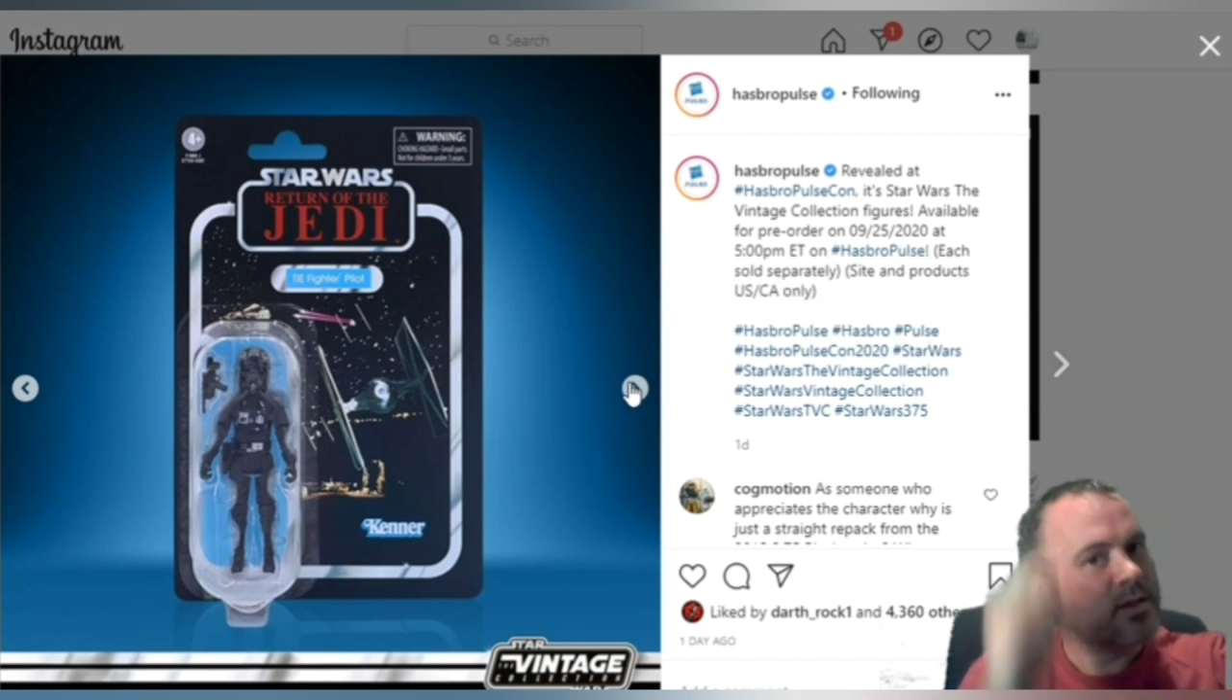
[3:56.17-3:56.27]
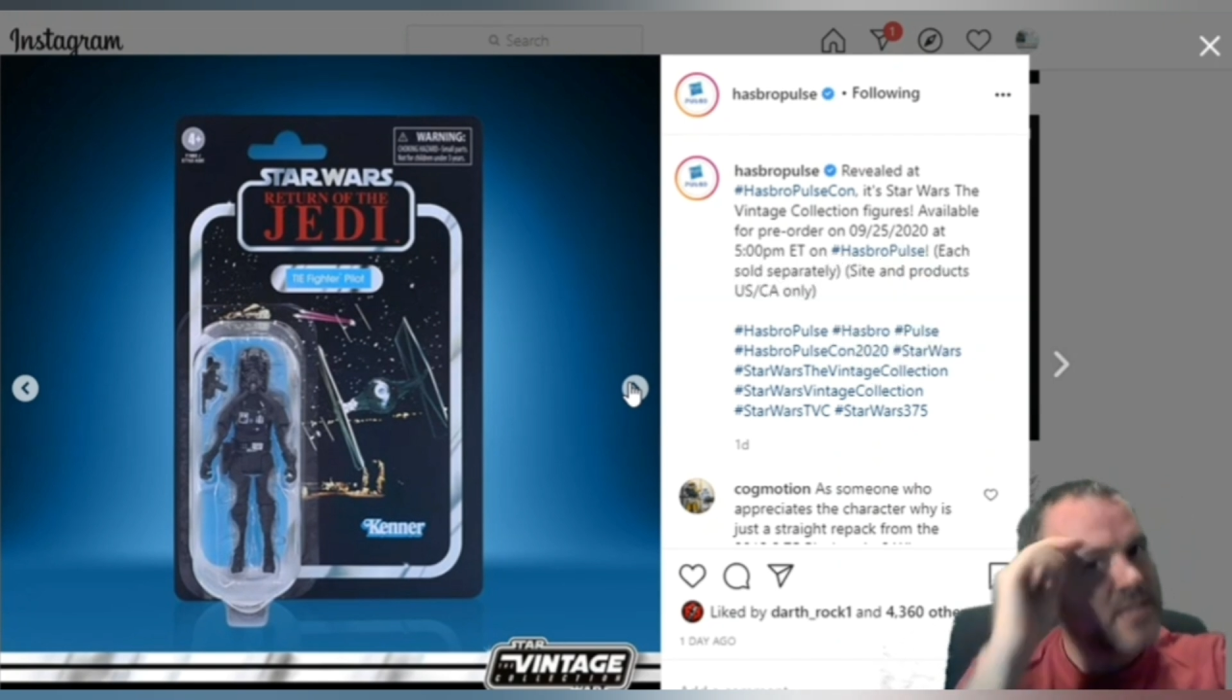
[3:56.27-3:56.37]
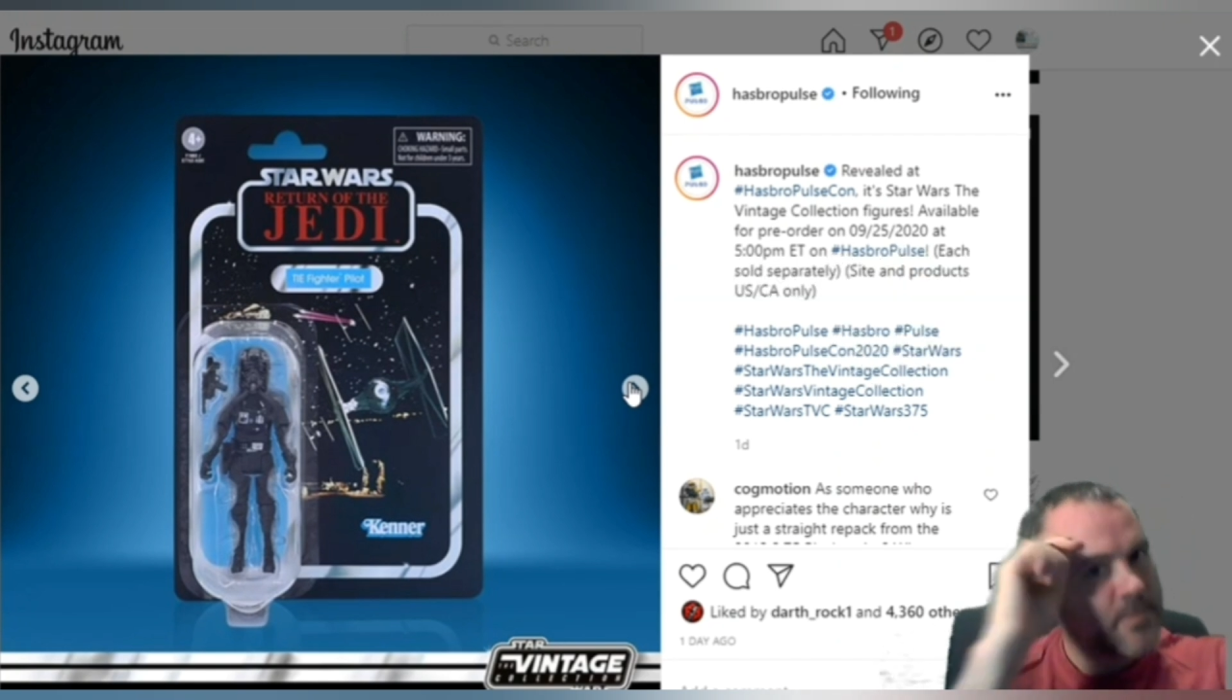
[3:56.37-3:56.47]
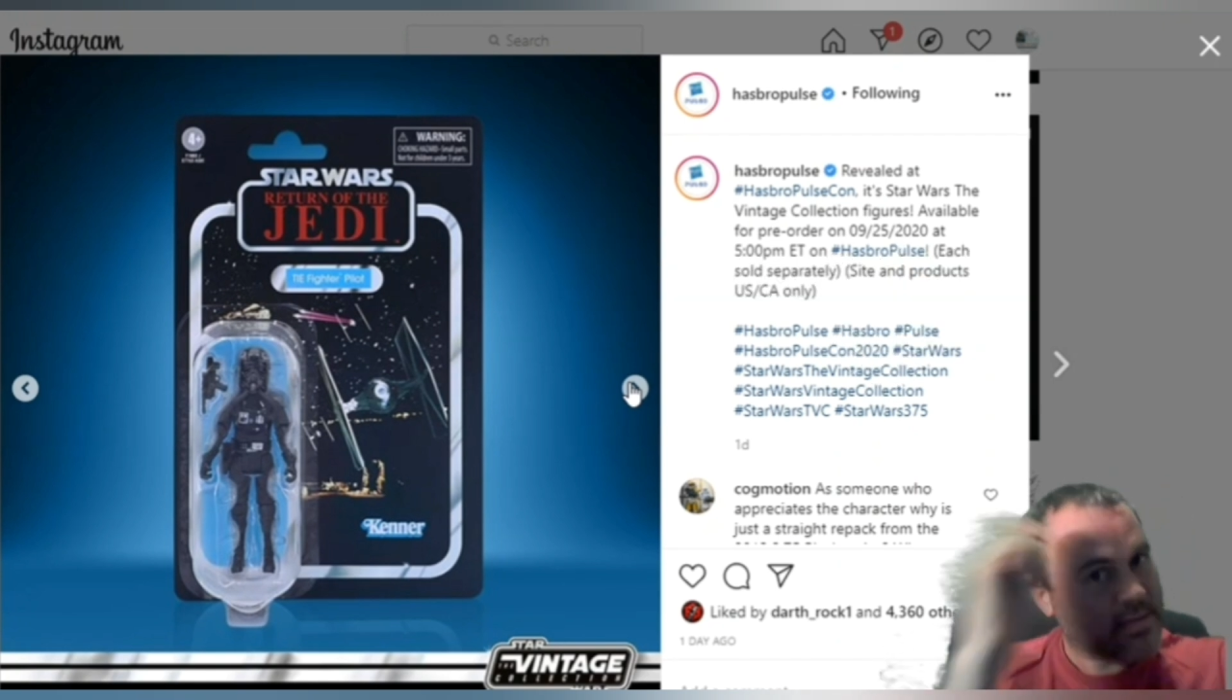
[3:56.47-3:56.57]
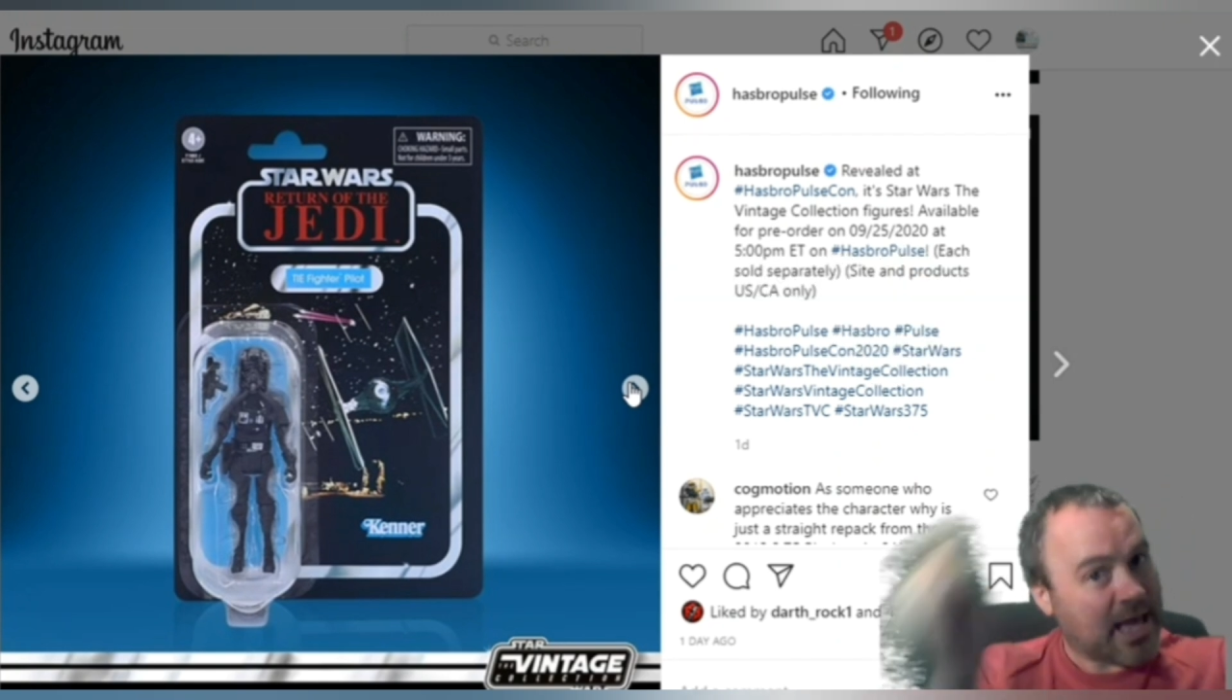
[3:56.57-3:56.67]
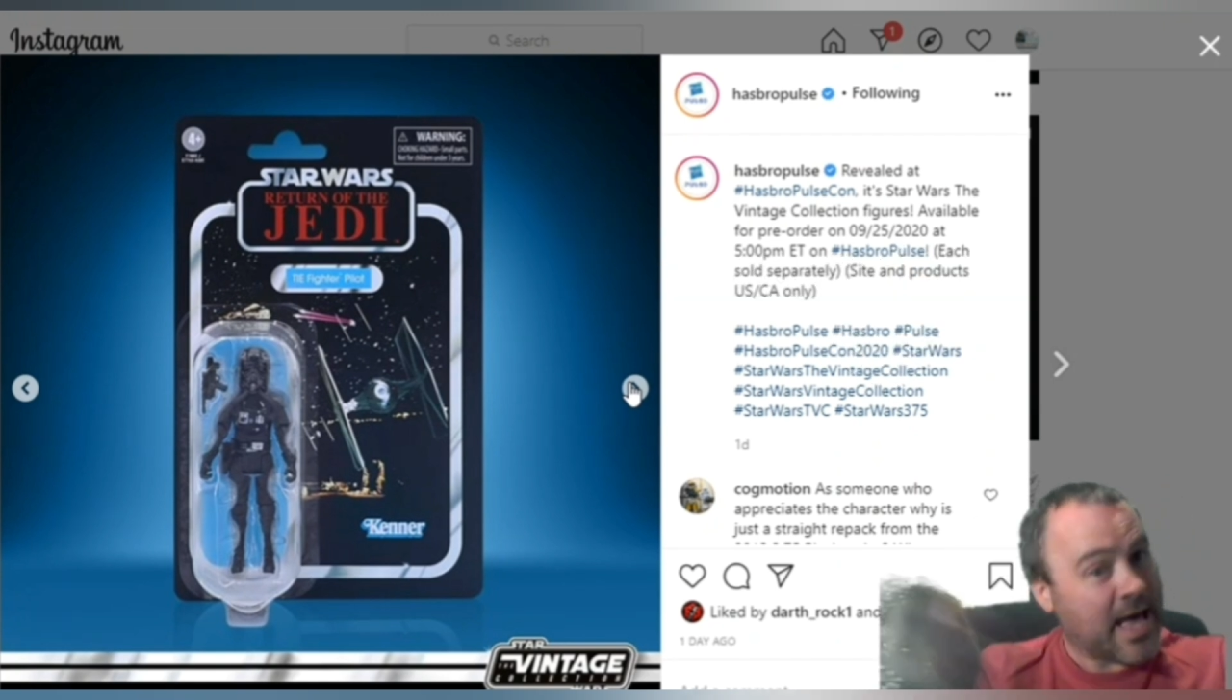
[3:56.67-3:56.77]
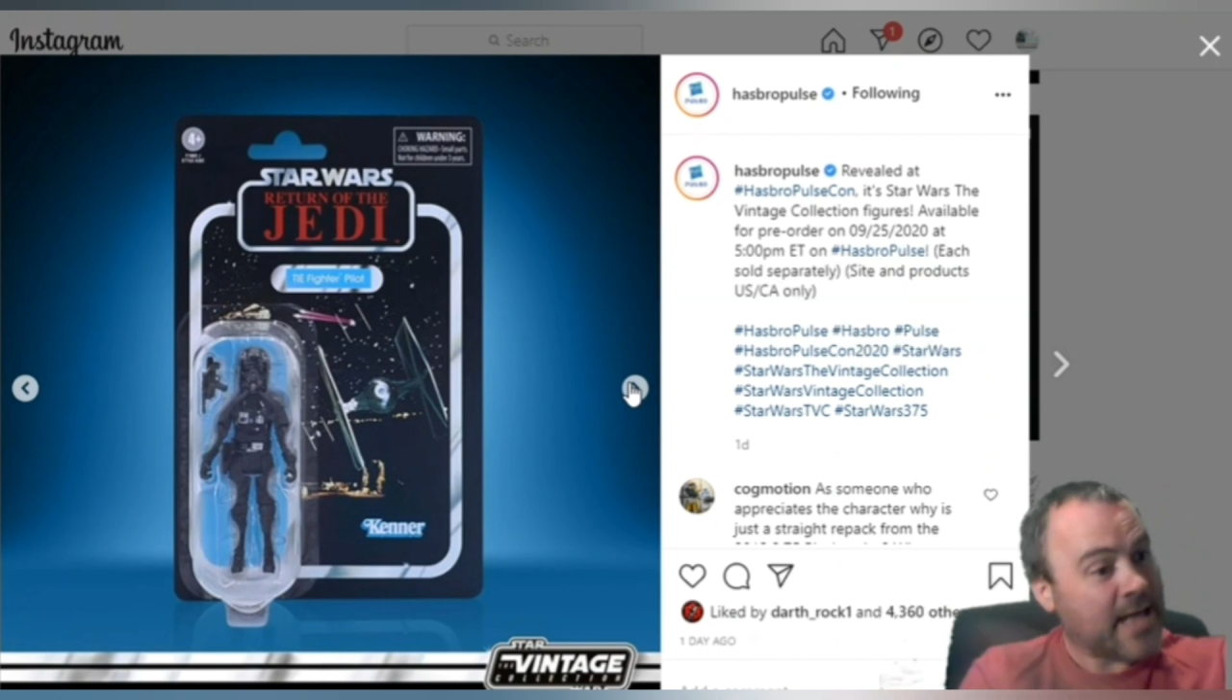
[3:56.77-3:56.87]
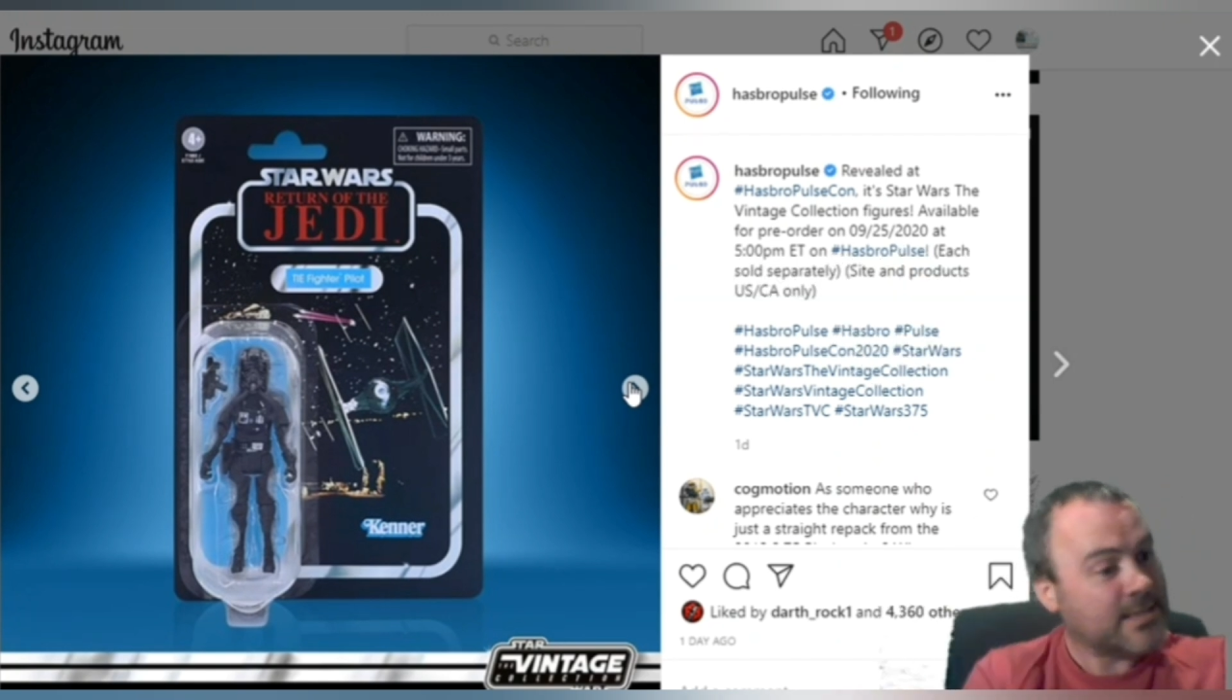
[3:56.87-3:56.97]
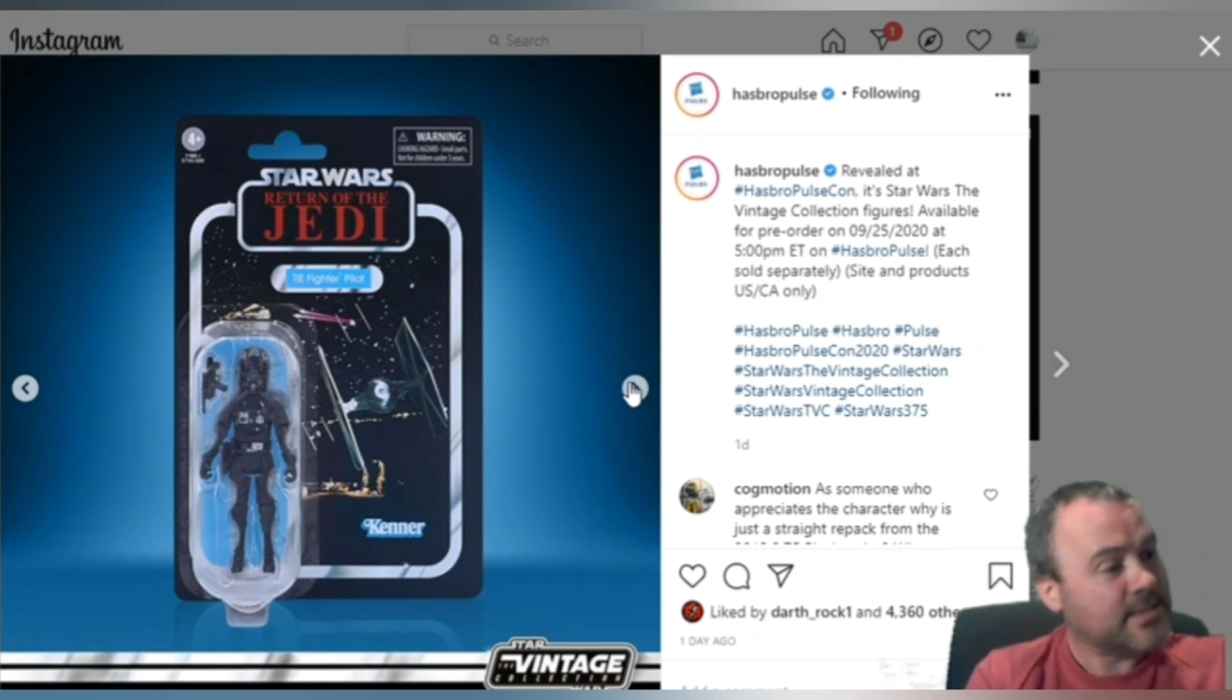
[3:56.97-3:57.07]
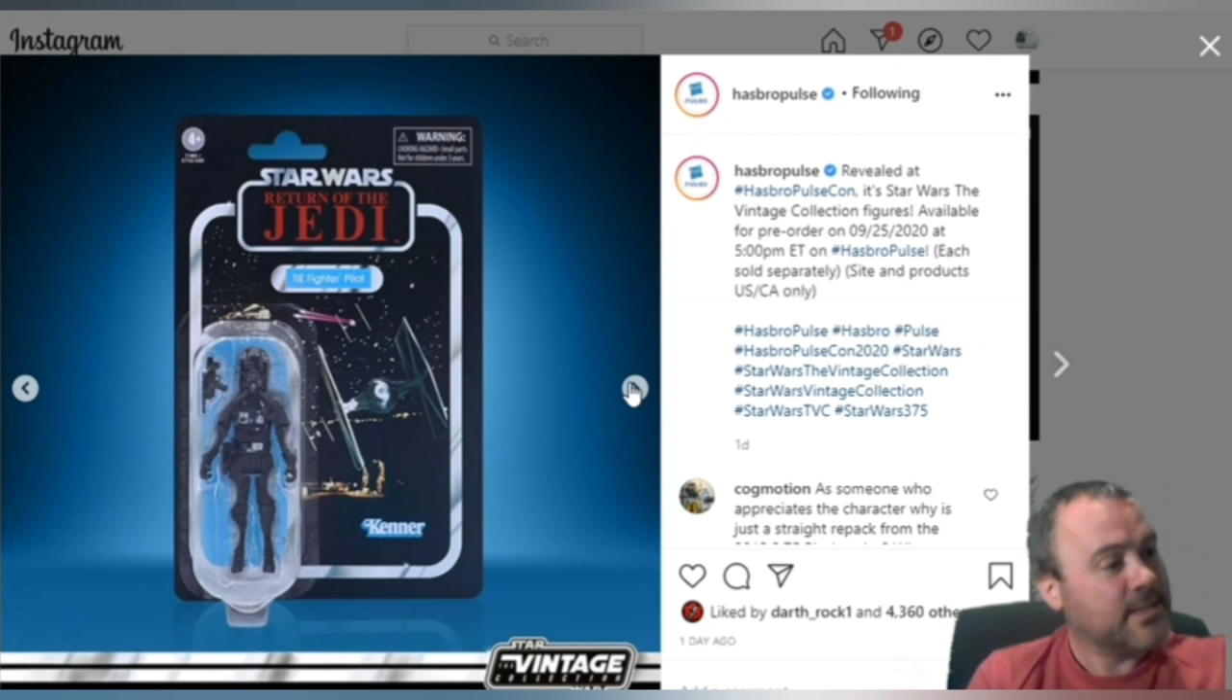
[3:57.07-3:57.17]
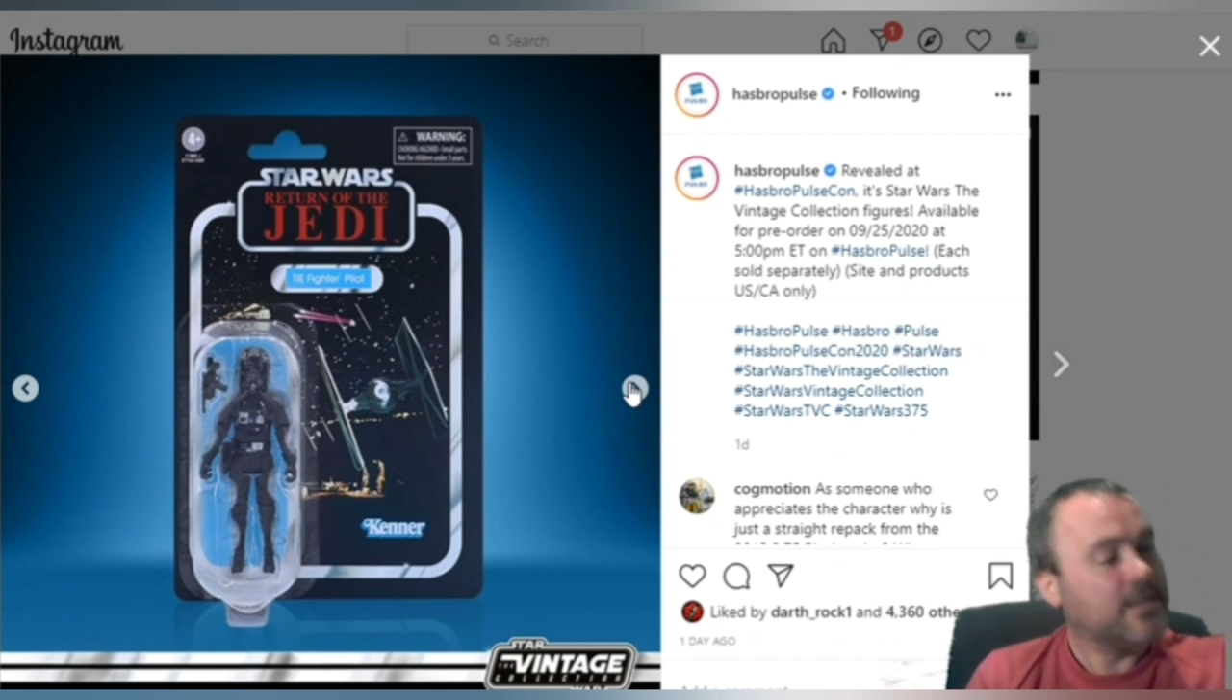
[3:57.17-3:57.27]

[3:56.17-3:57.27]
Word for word: tipping the hat